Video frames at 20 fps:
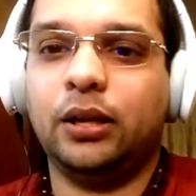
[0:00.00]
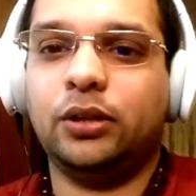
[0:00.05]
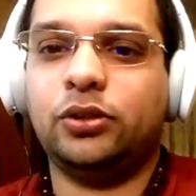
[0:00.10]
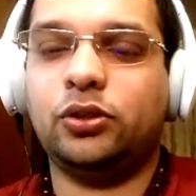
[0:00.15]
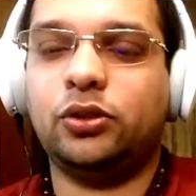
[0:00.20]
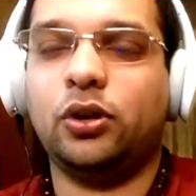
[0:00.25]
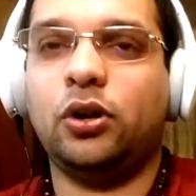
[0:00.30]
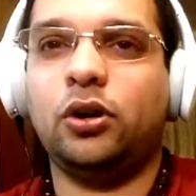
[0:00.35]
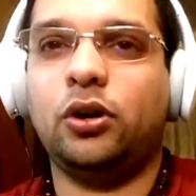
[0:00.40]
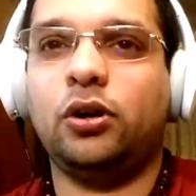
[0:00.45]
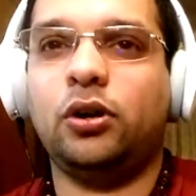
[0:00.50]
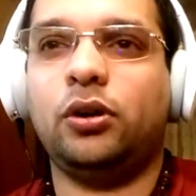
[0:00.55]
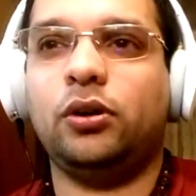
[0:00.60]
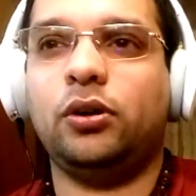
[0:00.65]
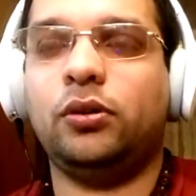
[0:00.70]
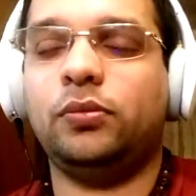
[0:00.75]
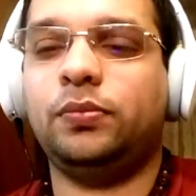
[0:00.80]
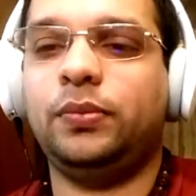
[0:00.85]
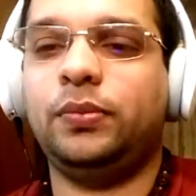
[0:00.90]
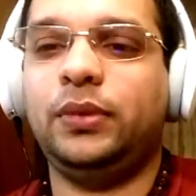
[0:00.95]

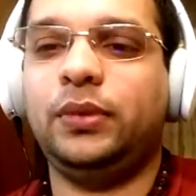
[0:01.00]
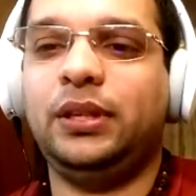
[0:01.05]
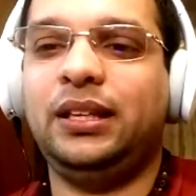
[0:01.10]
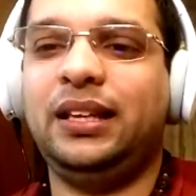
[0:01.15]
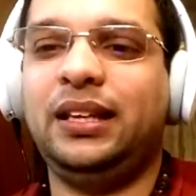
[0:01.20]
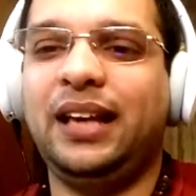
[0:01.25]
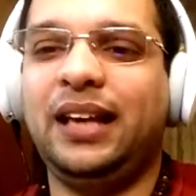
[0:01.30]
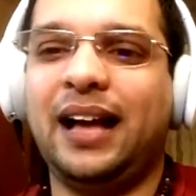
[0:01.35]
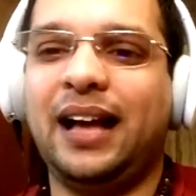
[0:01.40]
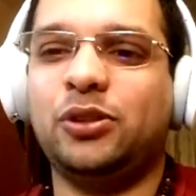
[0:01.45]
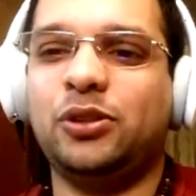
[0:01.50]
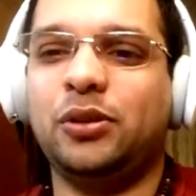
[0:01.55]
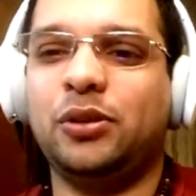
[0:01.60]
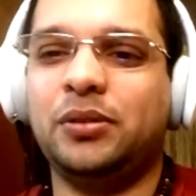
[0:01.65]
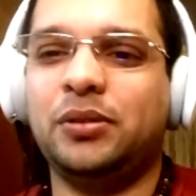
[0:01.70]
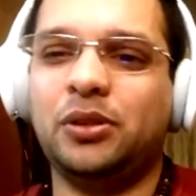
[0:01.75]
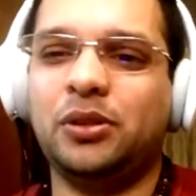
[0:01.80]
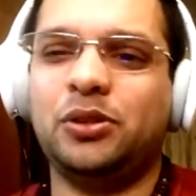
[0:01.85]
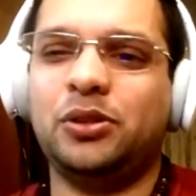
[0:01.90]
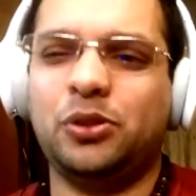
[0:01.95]
So yeah, so
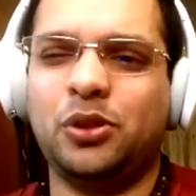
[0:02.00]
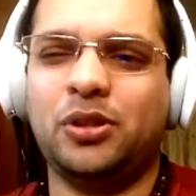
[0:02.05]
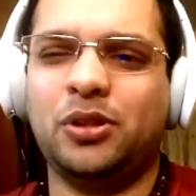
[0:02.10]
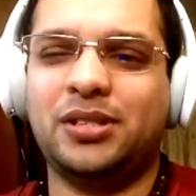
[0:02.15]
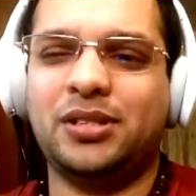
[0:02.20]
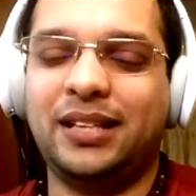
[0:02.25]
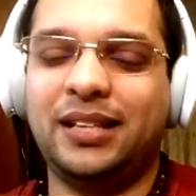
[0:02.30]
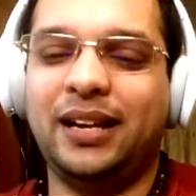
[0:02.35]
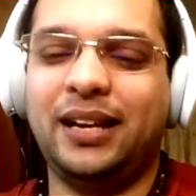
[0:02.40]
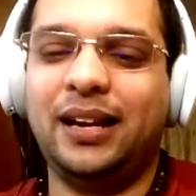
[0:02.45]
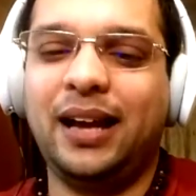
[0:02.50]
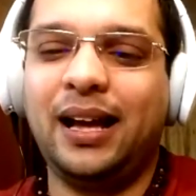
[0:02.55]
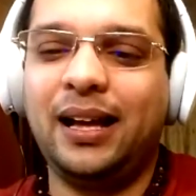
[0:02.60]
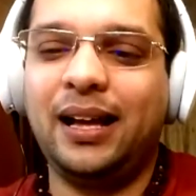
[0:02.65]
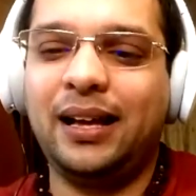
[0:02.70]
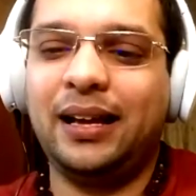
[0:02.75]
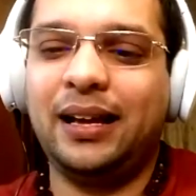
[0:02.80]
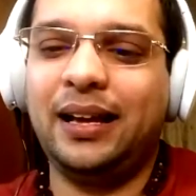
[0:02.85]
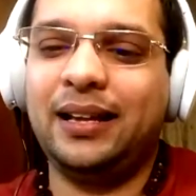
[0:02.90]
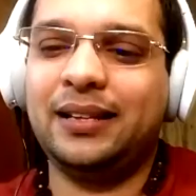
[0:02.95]

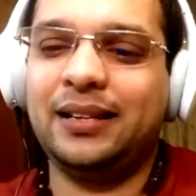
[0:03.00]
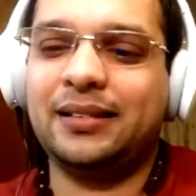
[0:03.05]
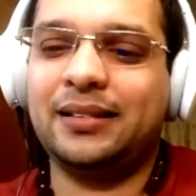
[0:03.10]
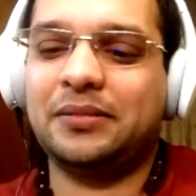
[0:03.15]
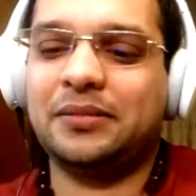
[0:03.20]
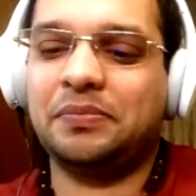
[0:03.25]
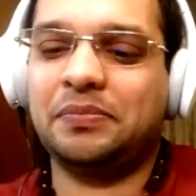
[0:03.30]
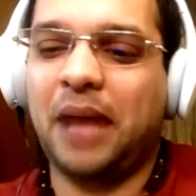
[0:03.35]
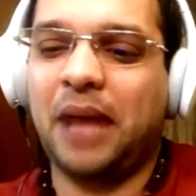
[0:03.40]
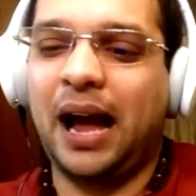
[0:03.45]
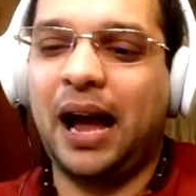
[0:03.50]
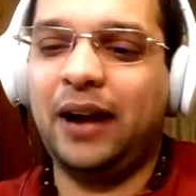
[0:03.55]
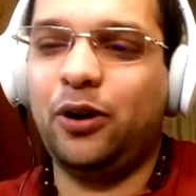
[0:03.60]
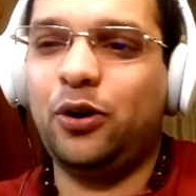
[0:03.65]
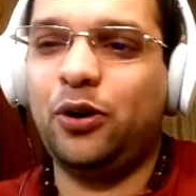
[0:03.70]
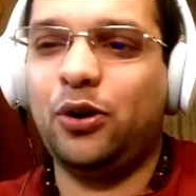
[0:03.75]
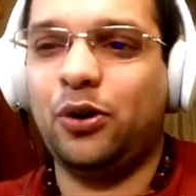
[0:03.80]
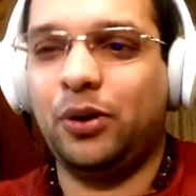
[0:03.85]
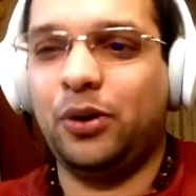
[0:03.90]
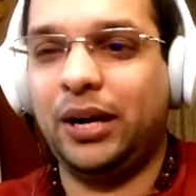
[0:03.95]
Syria is, I
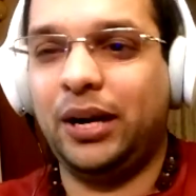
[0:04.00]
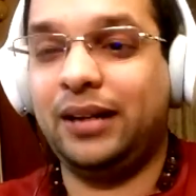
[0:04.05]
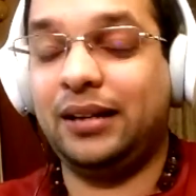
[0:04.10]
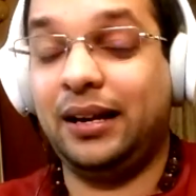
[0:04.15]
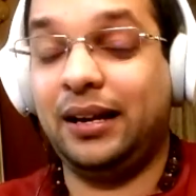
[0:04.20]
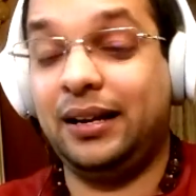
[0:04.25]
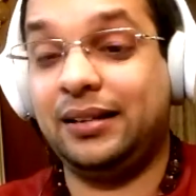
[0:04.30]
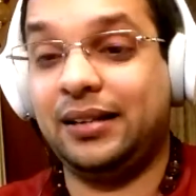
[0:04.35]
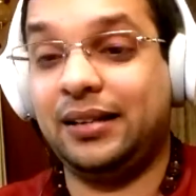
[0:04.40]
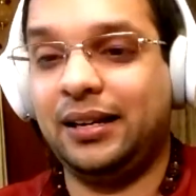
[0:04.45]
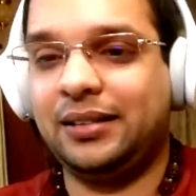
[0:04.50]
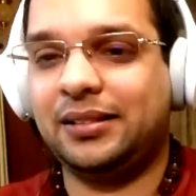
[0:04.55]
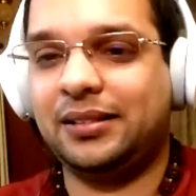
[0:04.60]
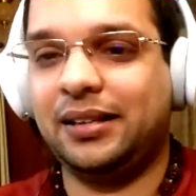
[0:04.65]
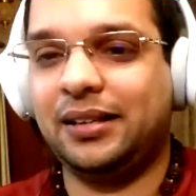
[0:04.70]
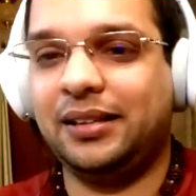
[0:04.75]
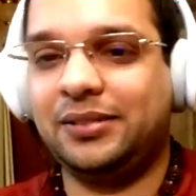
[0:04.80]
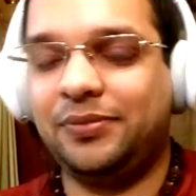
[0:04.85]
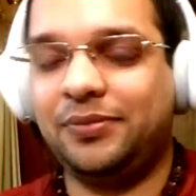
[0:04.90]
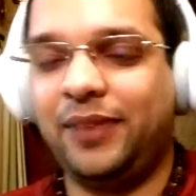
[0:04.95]
don't know.
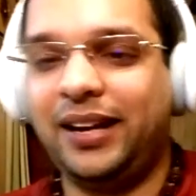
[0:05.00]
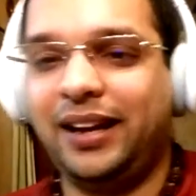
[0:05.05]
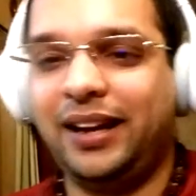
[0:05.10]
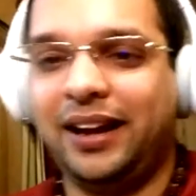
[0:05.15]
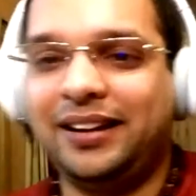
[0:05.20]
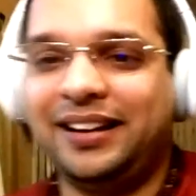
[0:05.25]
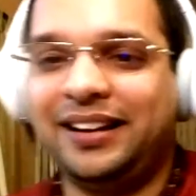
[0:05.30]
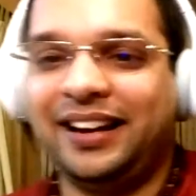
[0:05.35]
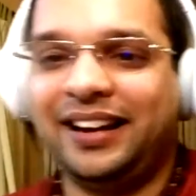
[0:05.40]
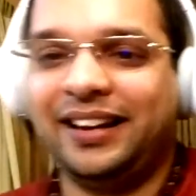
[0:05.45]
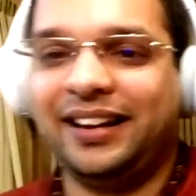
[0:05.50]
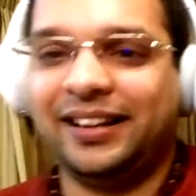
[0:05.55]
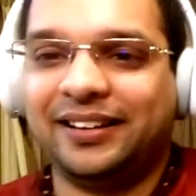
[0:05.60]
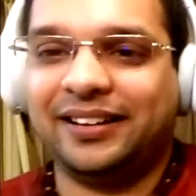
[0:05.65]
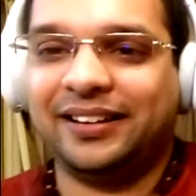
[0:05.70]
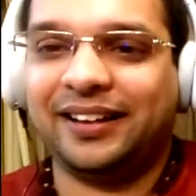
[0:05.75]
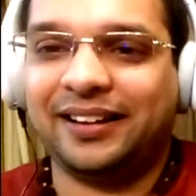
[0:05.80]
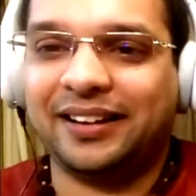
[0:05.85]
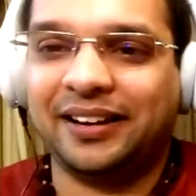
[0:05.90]
It's very unclear.